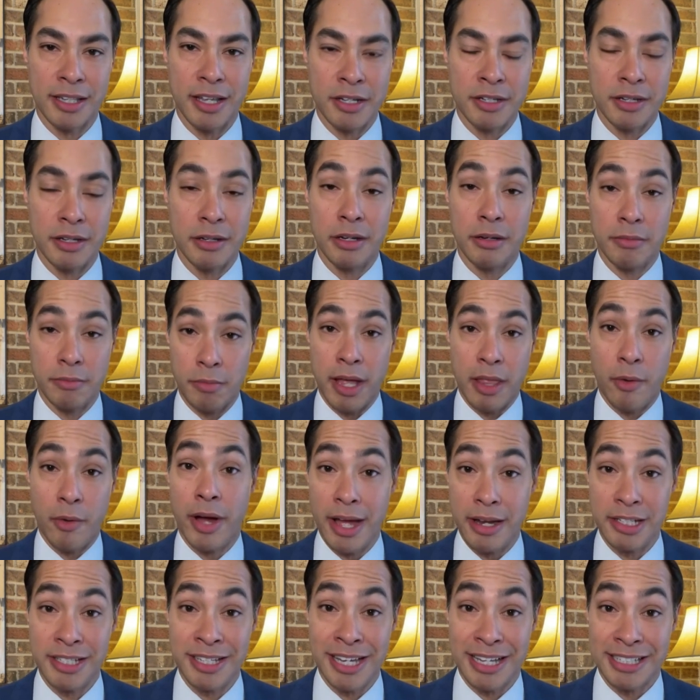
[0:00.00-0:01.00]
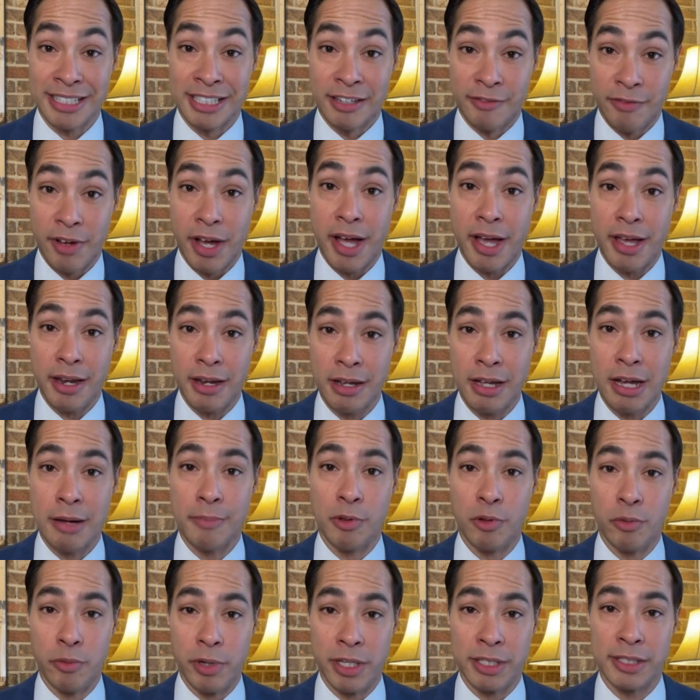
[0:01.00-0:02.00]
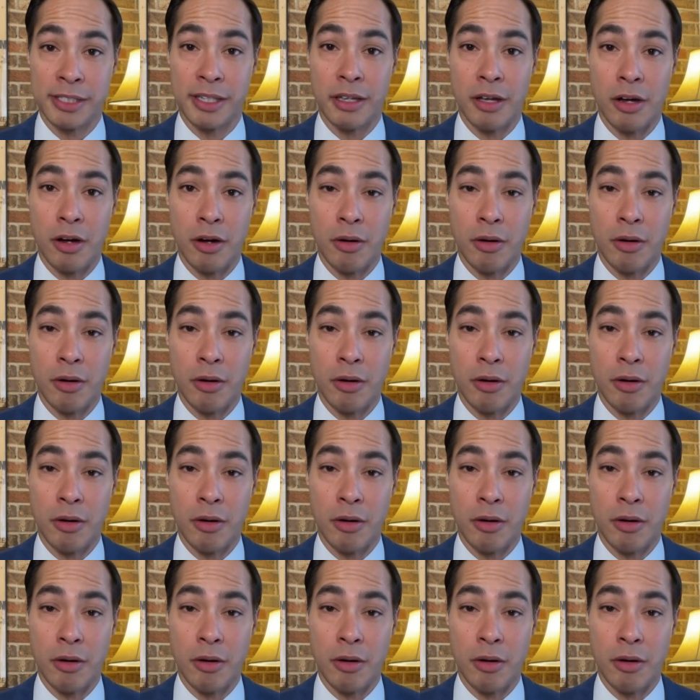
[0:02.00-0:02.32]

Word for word: And by the way, I testified a couple weeks ago